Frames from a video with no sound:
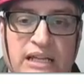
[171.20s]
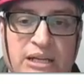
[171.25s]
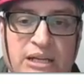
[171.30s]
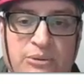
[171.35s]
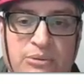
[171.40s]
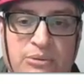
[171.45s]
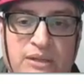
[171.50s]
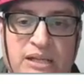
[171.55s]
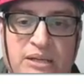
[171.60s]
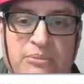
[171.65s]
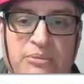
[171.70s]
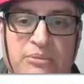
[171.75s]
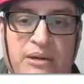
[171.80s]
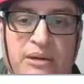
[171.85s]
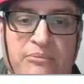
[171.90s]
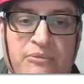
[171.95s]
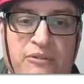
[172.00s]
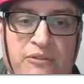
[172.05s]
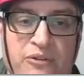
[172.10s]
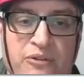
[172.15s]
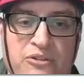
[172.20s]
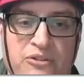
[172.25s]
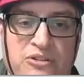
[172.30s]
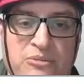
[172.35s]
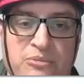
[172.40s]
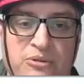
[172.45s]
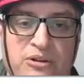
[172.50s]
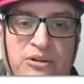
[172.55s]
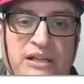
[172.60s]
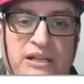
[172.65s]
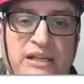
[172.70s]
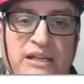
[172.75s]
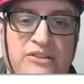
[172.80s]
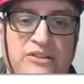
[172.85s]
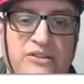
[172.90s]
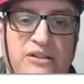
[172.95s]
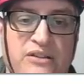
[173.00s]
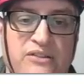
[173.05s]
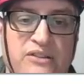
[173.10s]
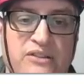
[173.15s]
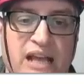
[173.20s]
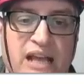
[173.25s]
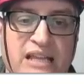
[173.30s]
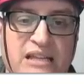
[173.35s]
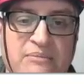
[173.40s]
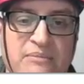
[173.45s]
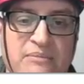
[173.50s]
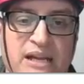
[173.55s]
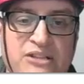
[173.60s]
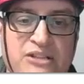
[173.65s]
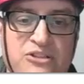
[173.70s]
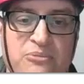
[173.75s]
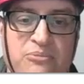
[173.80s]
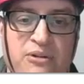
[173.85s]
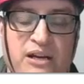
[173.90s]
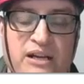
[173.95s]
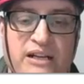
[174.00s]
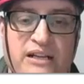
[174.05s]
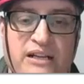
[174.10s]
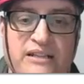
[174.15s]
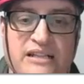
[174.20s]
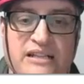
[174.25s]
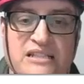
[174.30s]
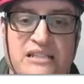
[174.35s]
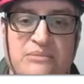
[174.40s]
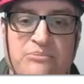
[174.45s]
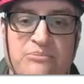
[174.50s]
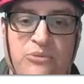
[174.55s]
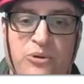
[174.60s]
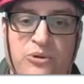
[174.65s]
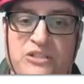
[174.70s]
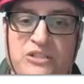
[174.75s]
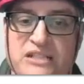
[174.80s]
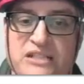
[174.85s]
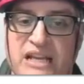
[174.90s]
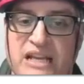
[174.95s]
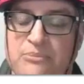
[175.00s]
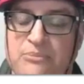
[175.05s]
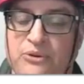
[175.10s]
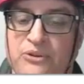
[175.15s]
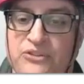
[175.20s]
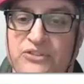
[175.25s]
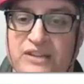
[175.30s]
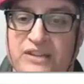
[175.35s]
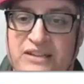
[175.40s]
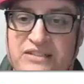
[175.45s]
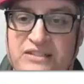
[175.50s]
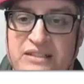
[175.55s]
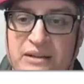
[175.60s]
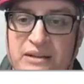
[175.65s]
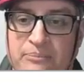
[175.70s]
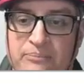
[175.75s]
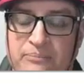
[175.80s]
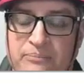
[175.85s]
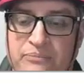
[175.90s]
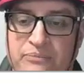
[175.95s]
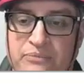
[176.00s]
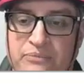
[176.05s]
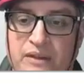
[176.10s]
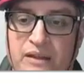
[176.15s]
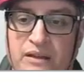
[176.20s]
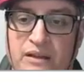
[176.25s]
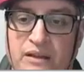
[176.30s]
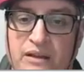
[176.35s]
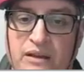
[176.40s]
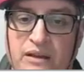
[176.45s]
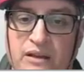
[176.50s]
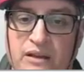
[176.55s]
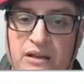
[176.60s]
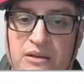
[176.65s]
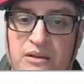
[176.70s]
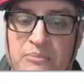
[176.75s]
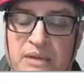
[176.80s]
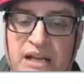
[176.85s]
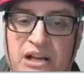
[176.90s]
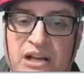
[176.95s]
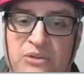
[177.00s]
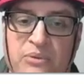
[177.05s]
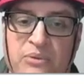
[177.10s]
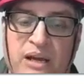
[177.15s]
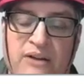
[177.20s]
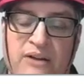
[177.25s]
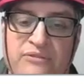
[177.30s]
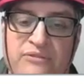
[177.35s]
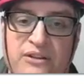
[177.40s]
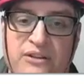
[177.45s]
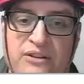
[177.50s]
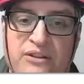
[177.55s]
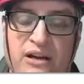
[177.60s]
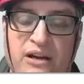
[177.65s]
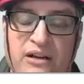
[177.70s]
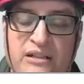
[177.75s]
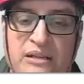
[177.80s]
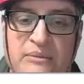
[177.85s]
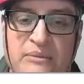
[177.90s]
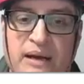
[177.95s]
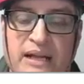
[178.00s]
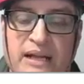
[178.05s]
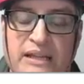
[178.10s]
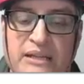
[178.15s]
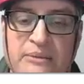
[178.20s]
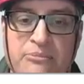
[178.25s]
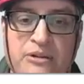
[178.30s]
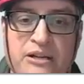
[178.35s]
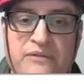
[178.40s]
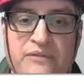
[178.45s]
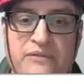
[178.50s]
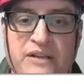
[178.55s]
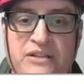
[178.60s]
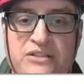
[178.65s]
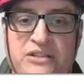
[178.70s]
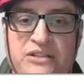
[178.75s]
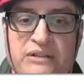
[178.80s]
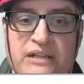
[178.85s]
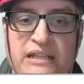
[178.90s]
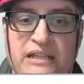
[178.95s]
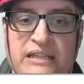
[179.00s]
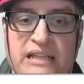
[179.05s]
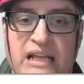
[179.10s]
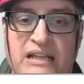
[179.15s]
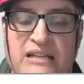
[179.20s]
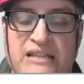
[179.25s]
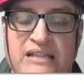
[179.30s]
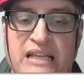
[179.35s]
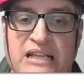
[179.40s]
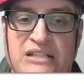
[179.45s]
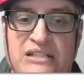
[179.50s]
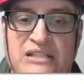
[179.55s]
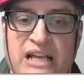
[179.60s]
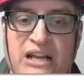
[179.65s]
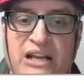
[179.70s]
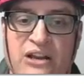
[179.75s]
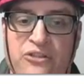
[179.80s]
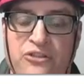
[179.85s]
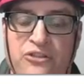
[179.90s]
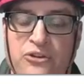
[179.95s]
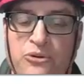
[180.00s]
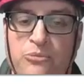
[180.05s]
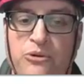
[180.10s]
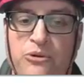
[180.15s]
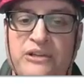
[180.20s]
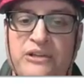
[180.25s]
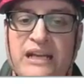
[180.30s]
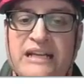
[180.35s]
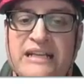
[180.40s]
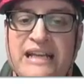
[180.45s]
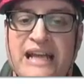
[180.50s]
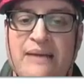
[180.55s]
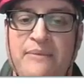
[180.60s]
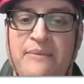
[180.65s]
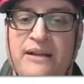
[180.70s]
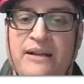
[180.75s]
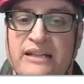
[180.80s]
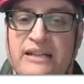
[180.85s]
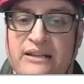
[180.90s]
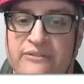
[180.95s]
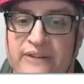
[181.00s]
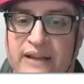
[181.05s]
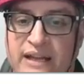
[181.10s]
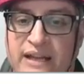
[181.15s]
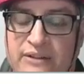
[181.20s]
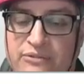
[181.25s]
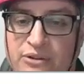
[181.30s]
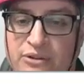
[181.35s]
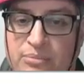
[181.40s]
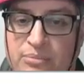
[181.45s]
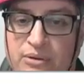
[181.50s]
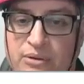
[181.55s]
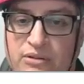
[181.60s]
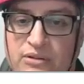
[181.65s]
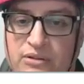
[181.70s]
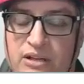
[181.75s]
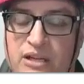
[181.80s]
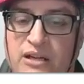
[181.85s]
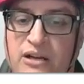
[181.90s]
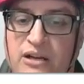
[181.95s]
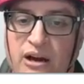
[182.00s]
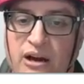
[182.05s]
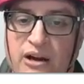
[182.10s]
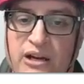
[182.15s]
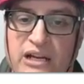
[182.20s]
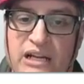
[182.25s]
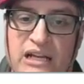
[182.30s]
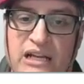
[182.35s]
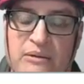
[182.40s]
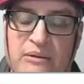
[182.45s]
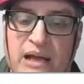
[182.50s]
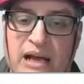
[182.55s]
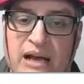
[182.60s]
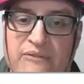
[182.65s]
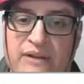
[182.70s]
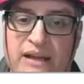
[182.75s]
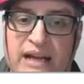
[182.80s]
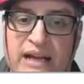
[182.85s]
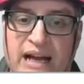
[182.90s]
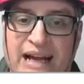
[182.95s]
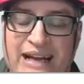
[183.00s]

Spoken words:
equilibrium, reversible conditions, and the major product is the more stable system. Because we often talked about in the previous unit that things that are thermodynamically favorable are going to have a